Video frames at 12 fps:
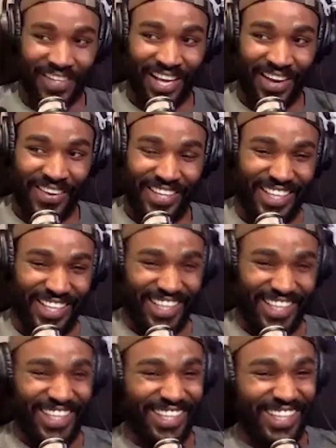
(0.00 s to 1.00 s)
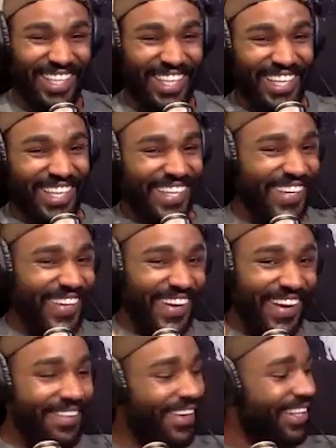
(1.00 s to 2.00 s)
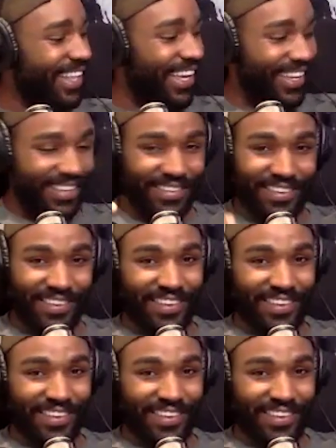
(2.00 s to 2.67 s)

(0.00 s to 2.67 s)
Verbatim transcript: now? you know what I mean? Like, Did you ever like